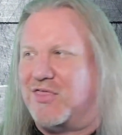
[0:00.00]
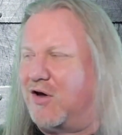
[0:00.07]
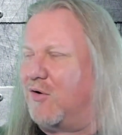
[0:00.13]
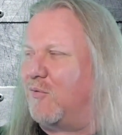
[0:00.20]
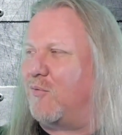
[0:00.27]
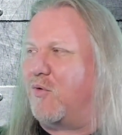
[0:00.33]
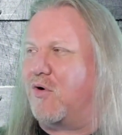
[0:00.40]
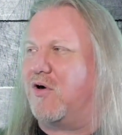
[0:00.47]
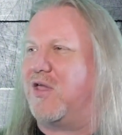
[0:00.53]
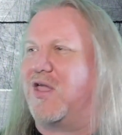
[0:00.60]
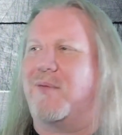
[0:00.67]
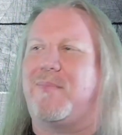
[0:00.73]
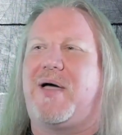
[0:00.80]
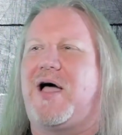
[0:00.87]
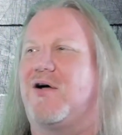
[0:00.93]
They're worrying
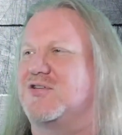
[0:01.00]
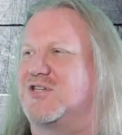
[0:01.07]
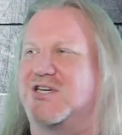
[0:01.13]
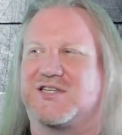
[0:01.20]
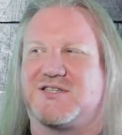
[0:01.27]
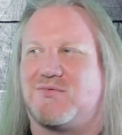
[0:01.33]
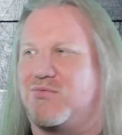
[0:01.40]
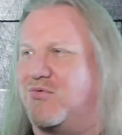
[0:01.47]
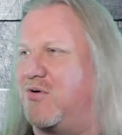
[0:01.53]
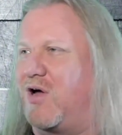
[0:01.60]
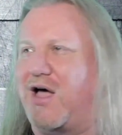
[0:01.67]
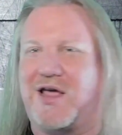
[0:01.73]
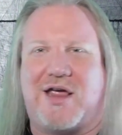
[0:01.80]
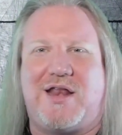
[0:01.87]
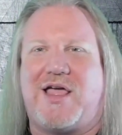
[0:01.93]
about just
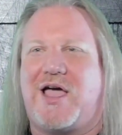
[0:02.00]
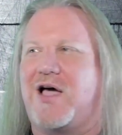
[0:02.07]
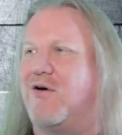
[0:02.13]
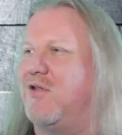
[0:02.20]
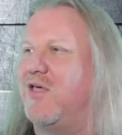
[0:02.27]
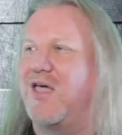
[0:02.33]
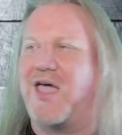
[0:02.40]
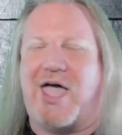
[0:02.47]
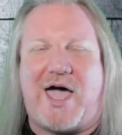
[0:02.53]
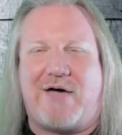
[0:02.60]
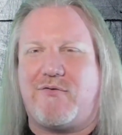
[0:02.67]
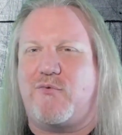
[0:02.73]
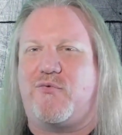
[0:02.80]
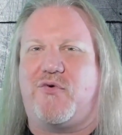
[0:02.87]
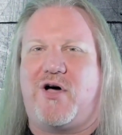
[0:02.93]
rocking out,
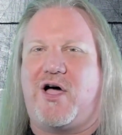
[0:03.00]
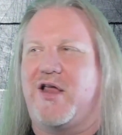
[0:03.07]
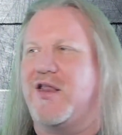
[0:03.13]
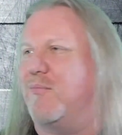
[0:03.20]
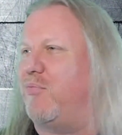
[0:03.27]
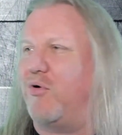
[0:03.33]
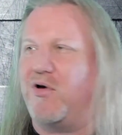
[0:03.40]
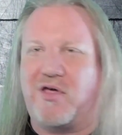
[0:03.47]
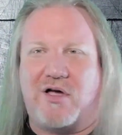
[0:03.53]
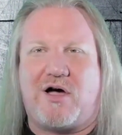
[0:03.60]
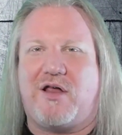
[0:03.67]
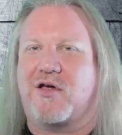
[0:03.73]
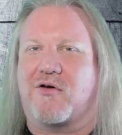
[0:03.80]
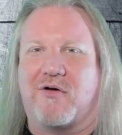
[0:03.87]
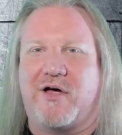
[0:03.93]
having fun, and putting
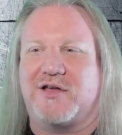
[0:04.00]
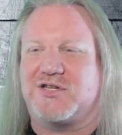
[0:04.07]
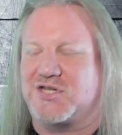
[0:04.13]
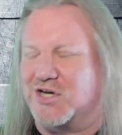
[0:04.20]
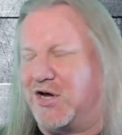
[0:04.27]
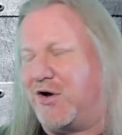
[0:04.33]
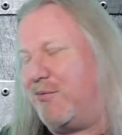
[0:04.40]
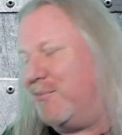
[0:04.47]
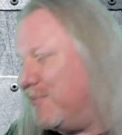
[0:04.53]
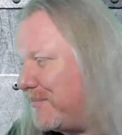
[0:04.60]
on a great show.